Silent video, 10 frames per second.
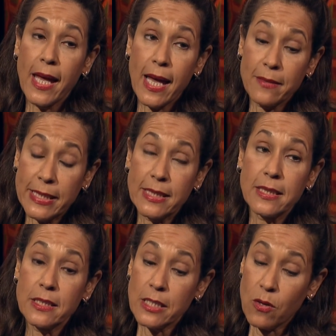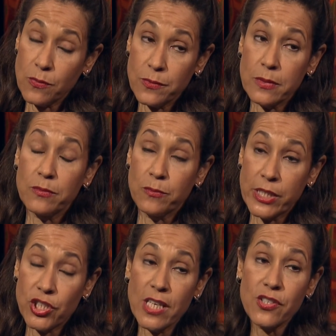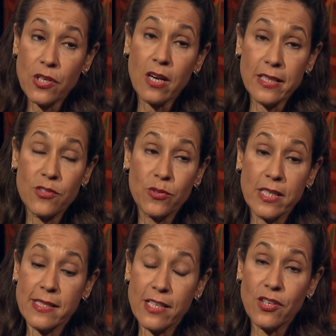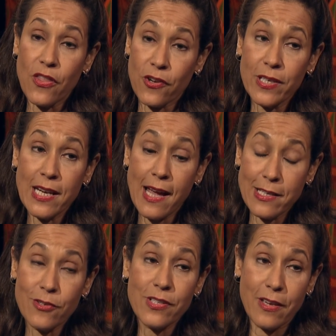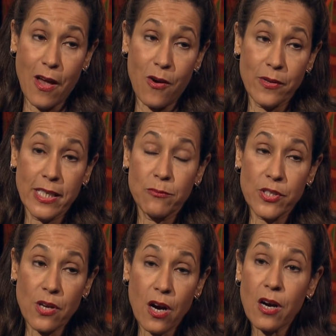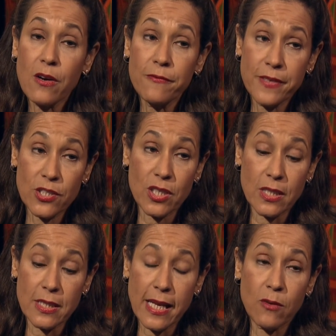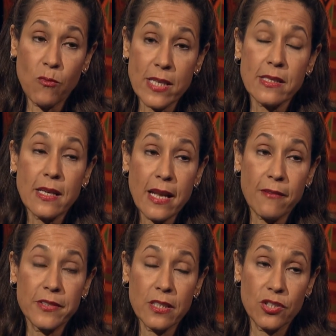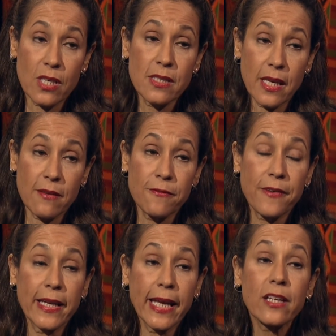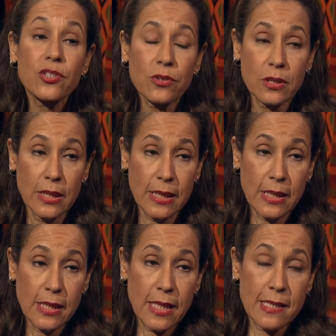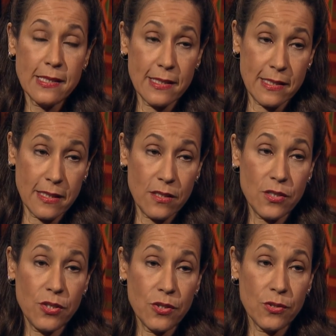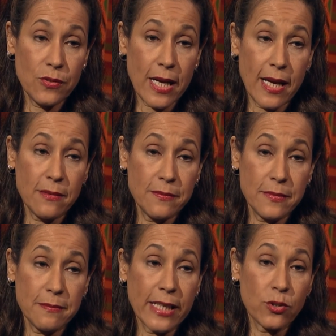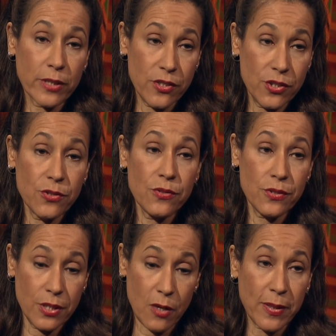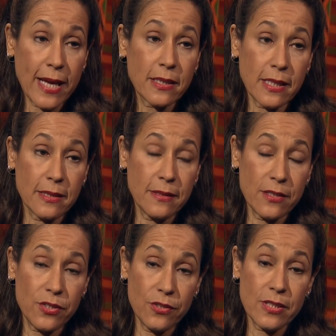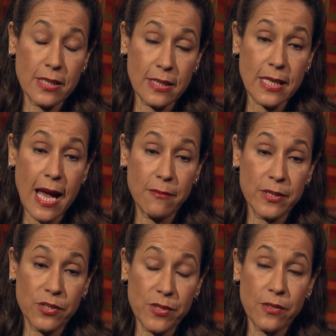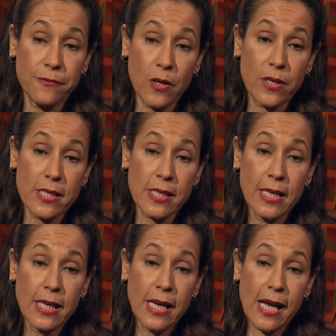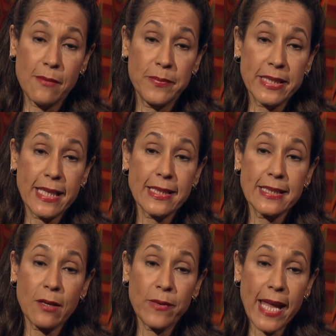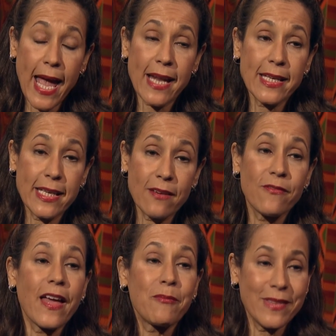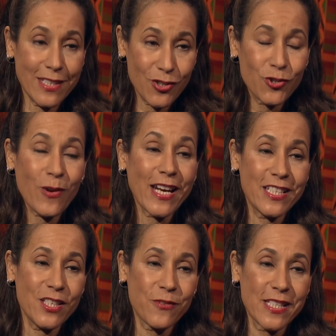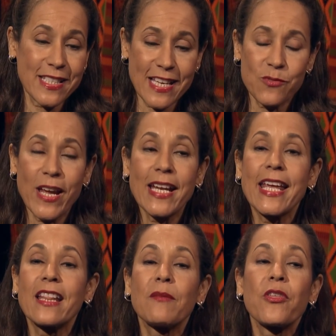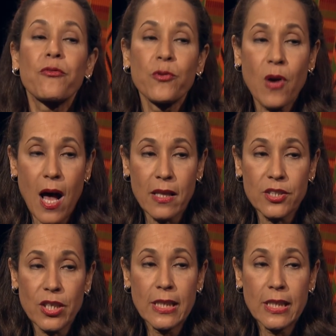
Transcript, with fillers: I mm-hmm. mean, you know, when she started this organization 39 years ago, it was her vision that it wasn't enough to just give financial assistance to um, minority students, you know, black uh, uh students at the time, which was their focus, um, but that, that we had to give them these strategies for success. We had to get them through college.